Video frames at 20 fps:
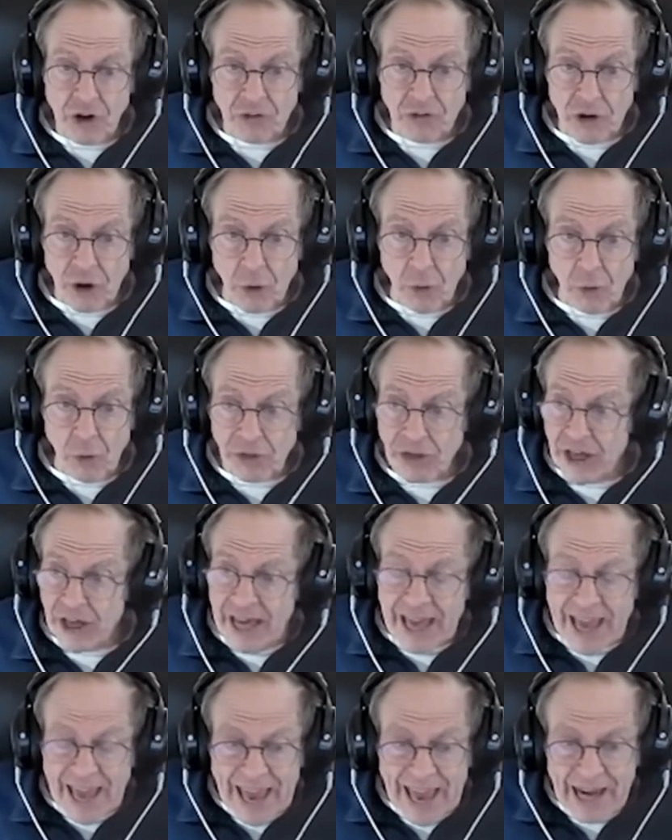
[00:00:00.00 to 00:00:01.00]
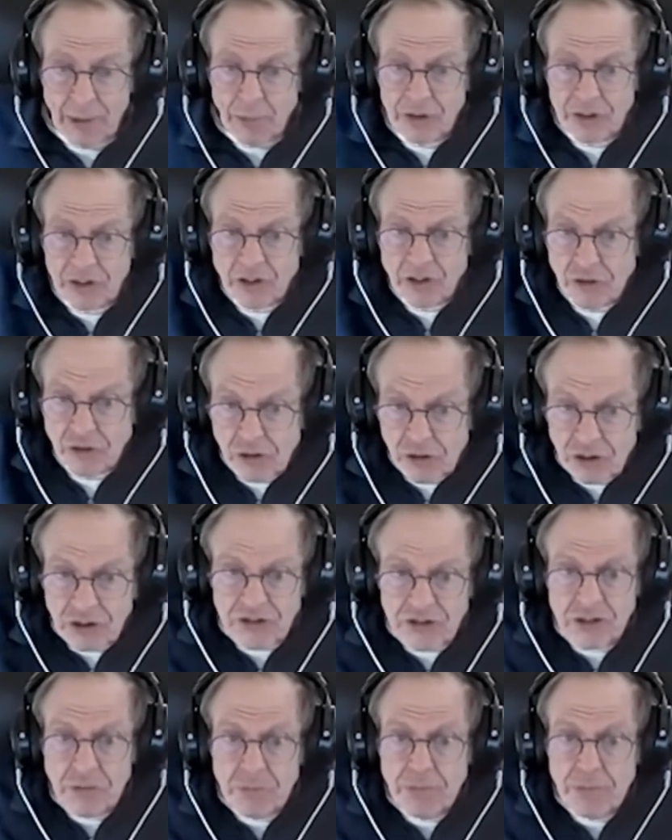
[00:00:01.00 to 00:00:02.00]
growth. And it was
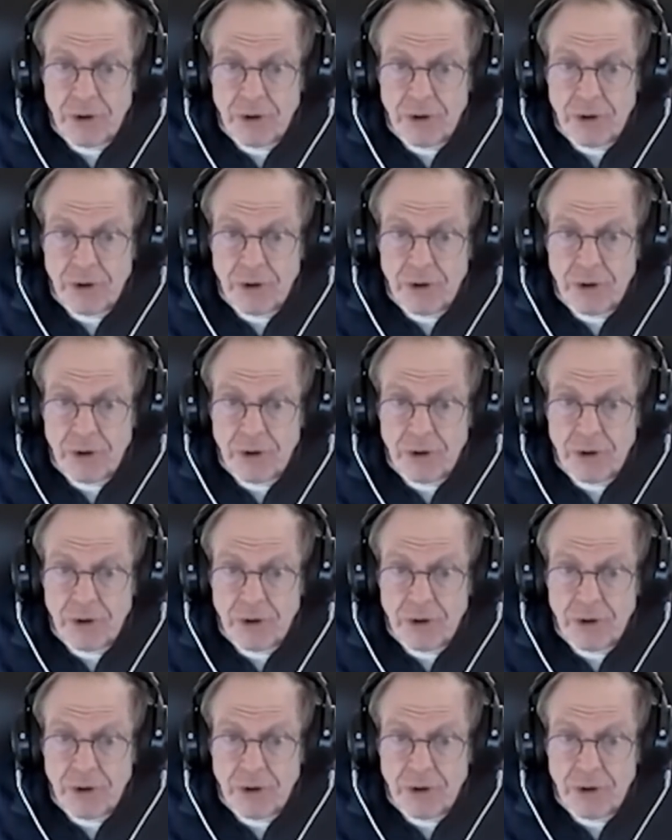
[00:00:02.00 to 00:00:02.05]
across the